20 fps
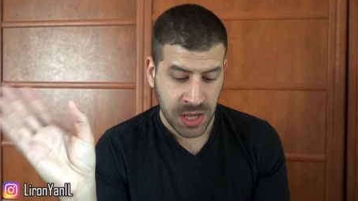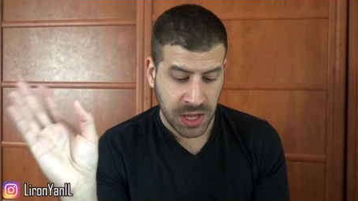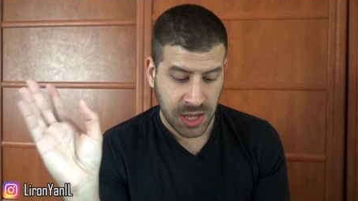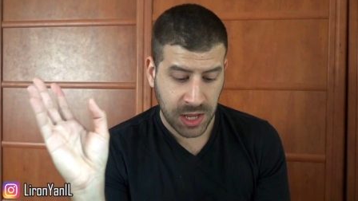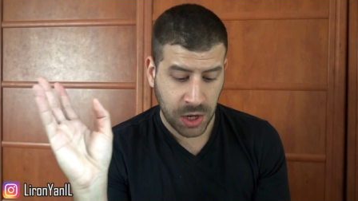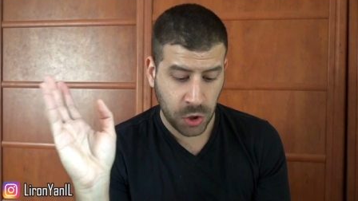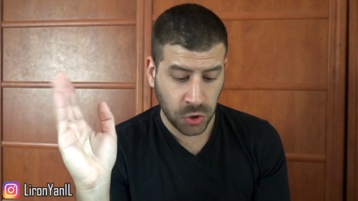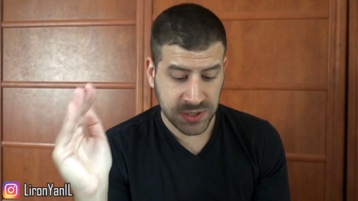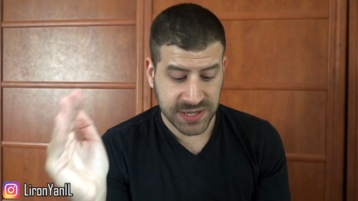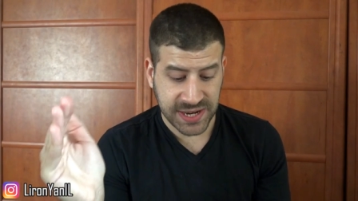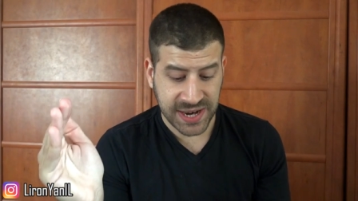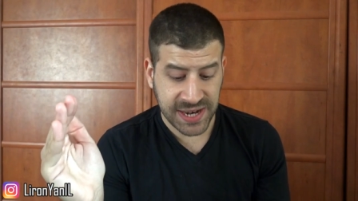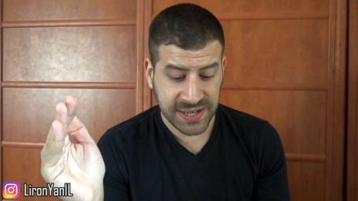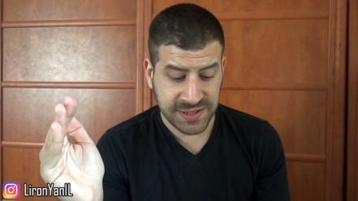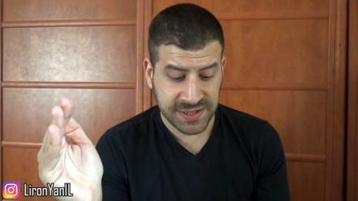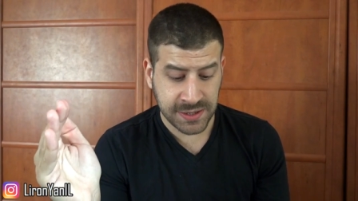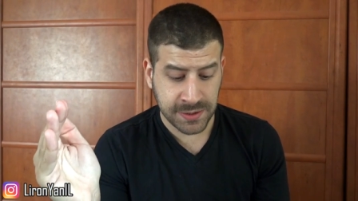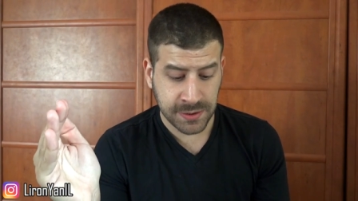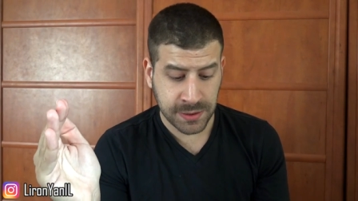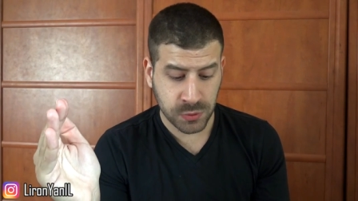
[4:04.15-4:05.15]
Uh, on the
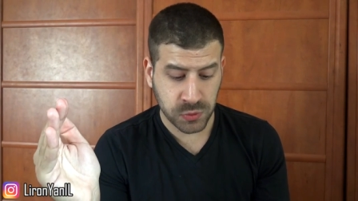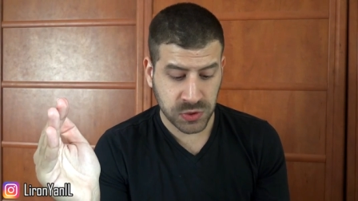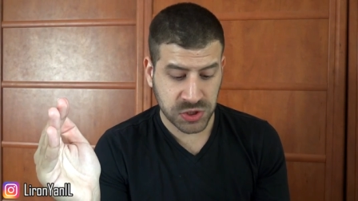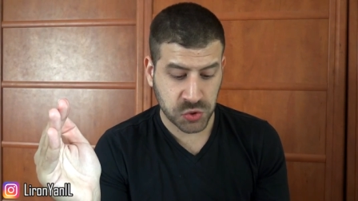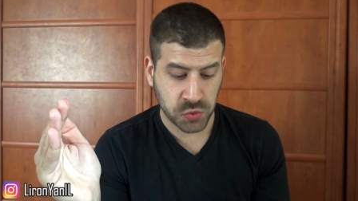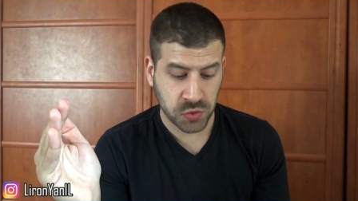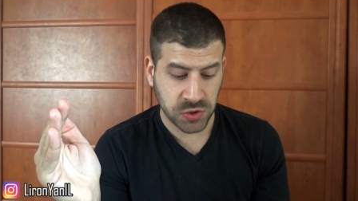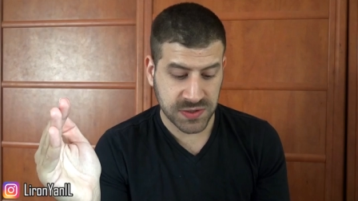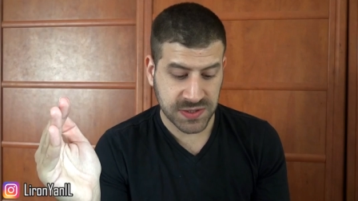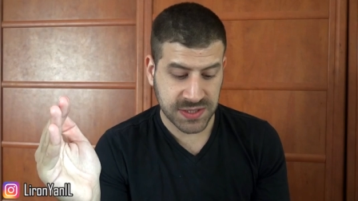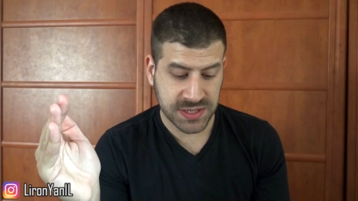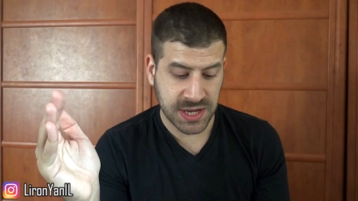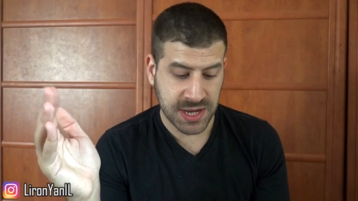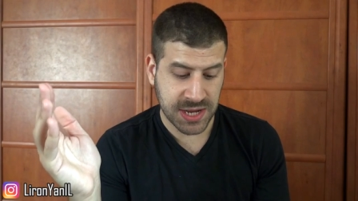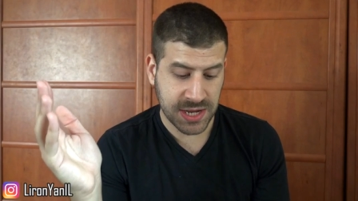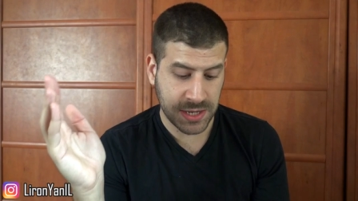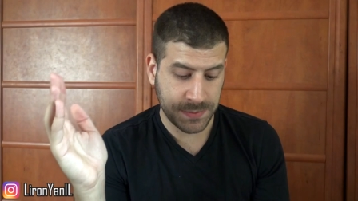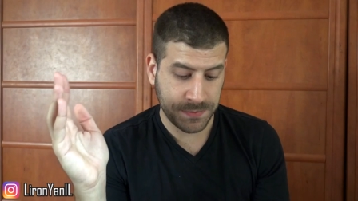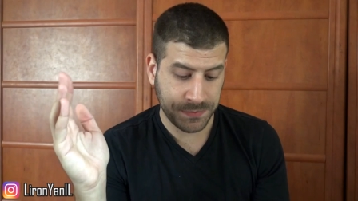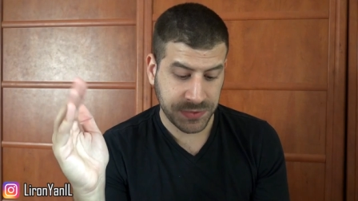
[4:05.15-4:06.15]
18th, which was
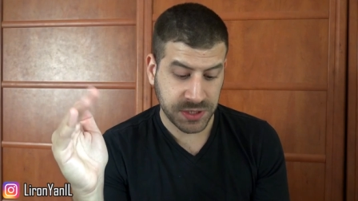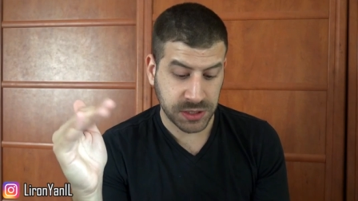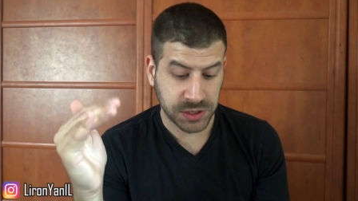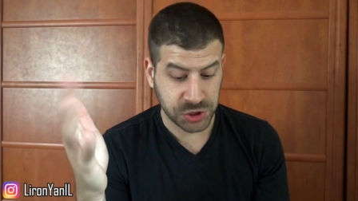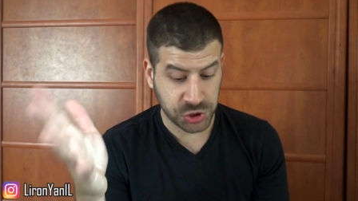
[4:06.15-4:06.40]
um,